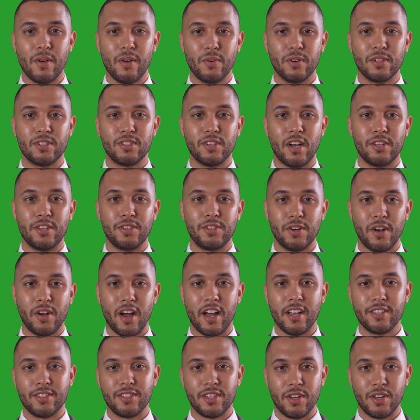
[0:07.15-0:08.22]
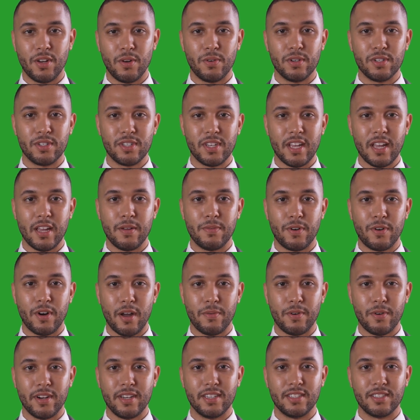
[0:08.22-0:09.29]
We specialize in overseeing
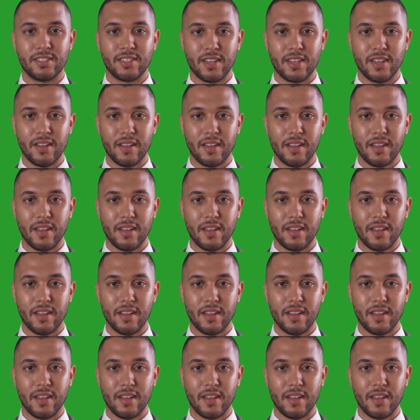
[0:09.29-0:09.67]
properties,